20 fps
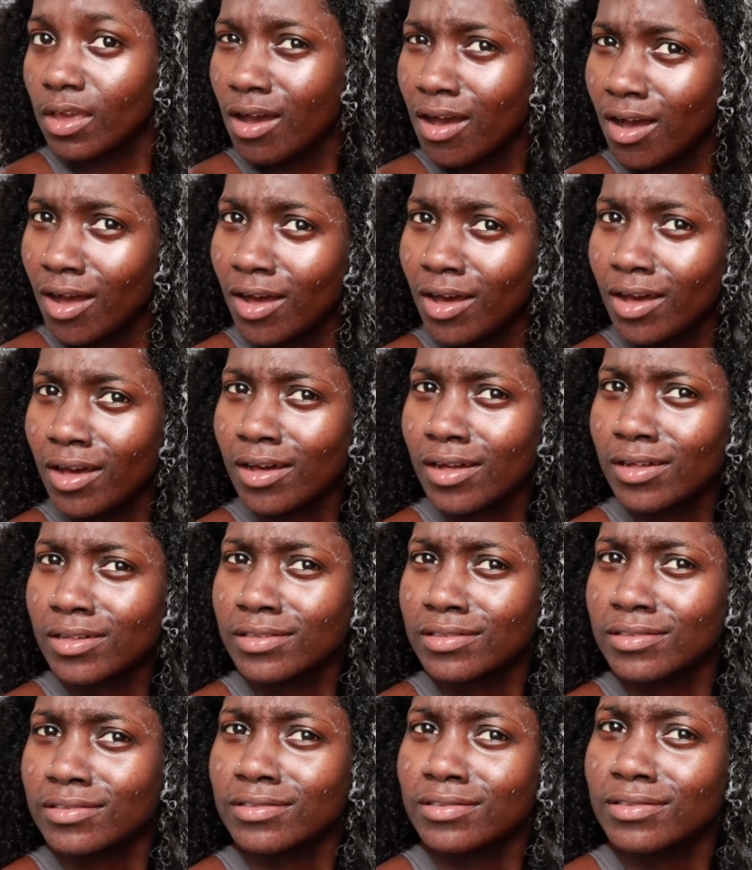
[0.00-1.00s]

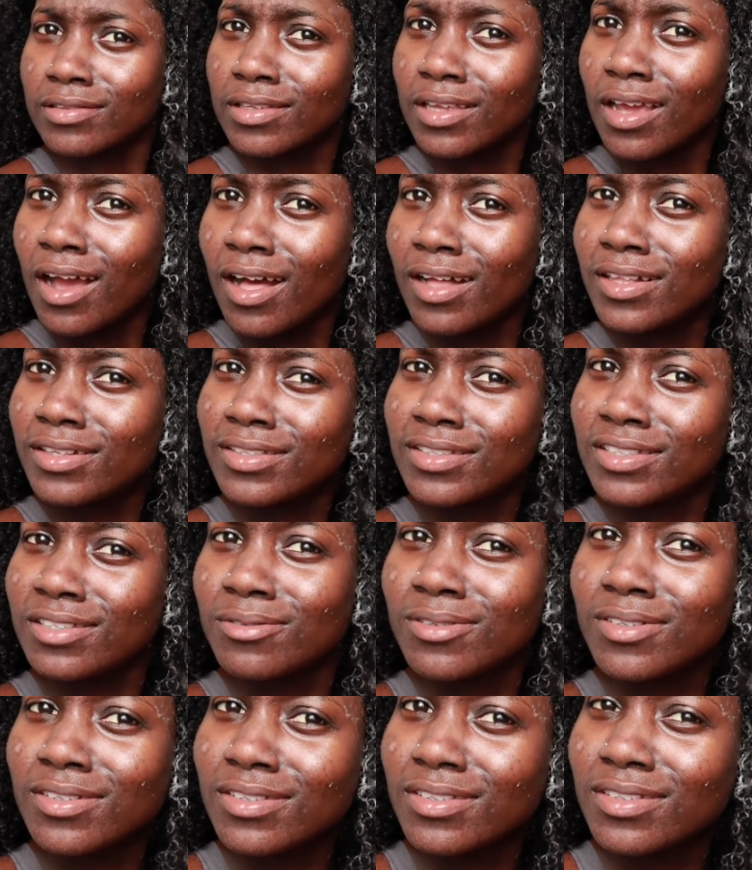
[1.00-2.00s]
Y'all, y'all,
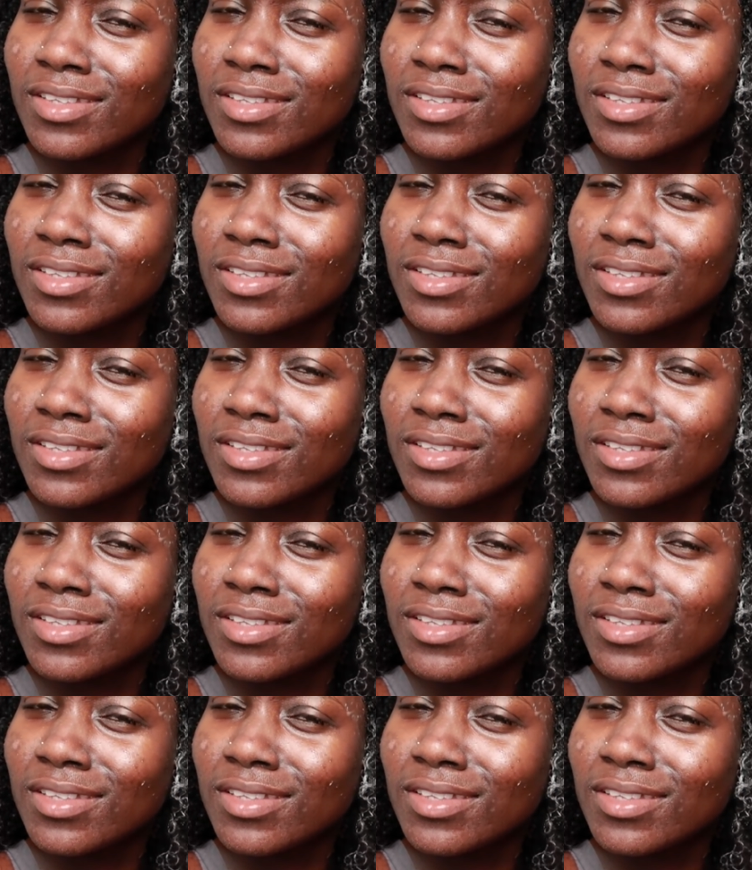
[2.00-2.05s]
she was